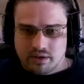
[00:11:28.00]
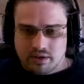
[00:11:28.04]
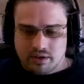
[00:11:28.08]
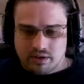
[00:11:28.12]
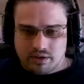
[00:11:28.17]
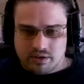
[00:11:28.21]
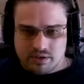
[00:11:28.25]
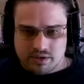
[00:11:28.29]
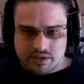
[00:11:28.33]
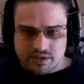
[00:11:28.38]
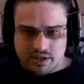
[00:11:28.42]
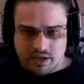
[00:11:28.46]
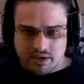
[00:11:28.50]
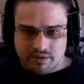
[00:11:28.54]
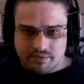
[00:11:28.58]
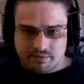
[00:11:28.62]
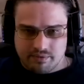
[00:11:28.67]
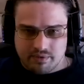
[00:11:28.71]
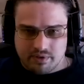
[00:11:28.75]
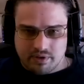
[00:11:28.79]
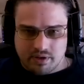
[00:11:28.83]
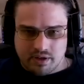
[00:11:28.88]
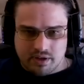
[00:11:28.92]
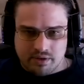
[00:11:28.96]
See,
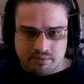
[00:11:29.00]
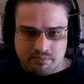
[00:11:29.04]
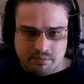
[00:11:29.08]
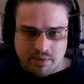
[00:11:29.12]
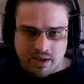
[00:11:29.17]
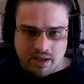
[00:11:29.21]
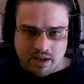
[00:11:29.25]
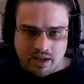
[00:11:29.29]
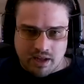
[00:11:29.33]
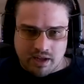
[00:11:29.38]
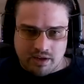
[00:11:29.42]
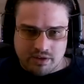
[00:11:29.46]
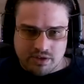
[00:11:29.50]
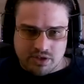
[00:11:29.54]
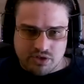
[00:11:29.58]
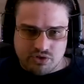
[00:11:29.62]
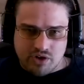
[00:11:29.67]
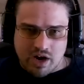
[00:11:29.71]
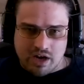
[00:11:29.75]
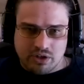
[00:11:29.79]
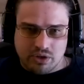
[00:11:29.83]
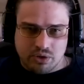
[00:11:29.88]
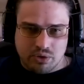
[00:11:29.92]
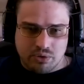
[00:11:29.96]
melee is
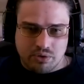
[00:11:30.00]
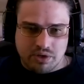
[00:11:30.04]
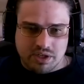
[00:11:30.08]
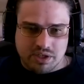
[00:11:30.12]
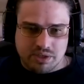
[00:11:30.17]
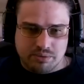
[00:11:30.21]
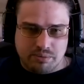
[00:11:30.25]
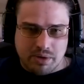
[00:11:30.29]
trying to do his